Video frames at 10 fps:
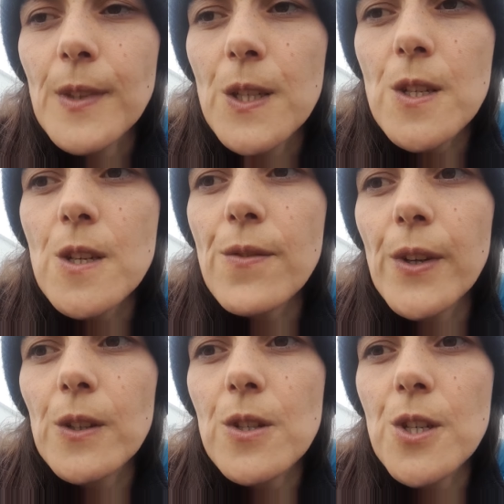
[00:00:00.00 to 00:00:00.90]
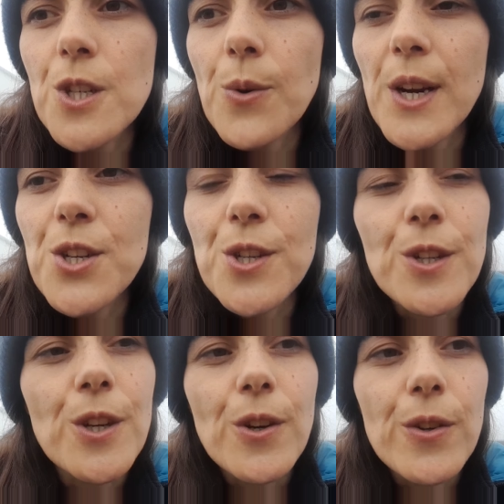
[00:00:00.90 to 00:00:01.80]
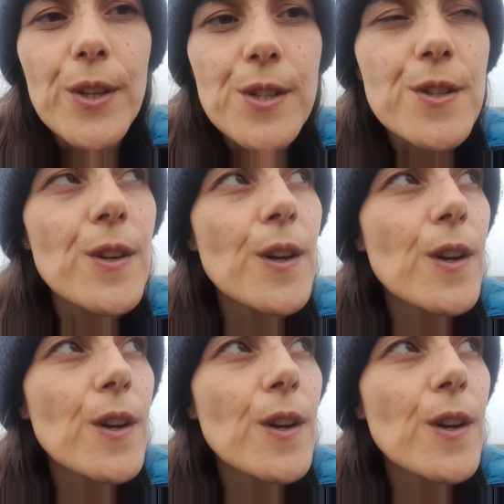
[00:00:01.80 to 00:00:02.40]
It's a difficult situation, you know, these